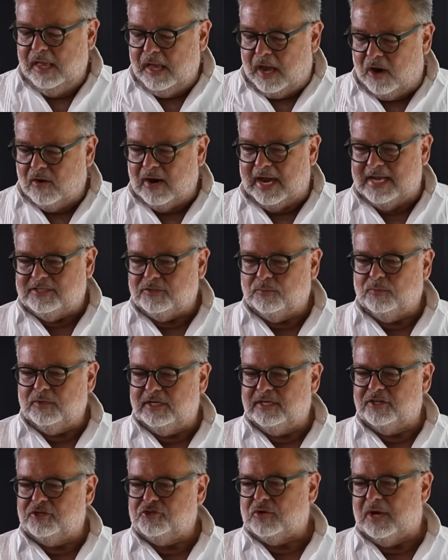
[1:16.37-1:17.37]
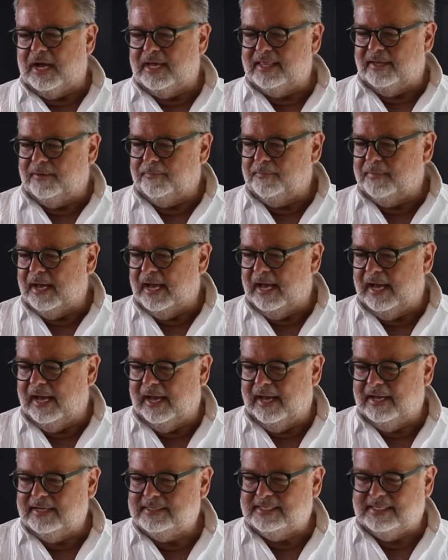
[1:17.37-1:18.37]
All right, so we're going to try them
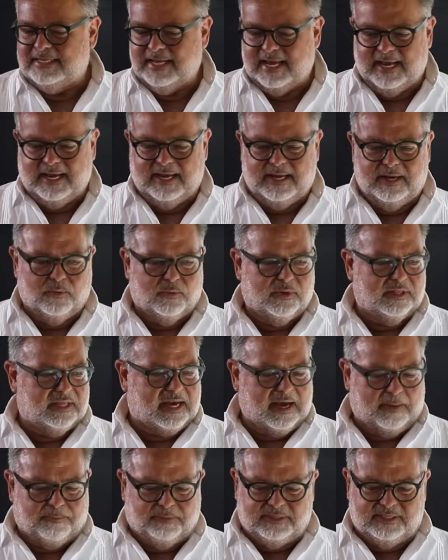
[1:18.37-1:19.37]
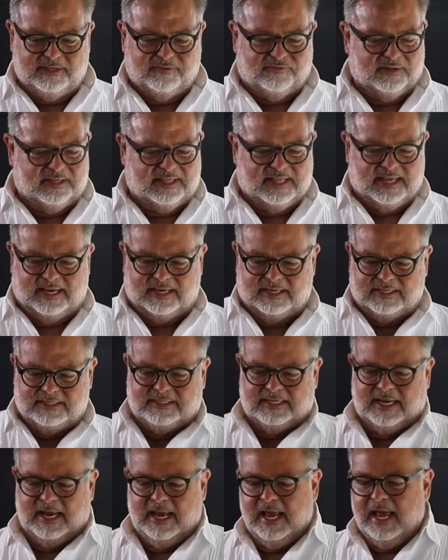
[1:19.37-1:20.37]
today with a couple of different things.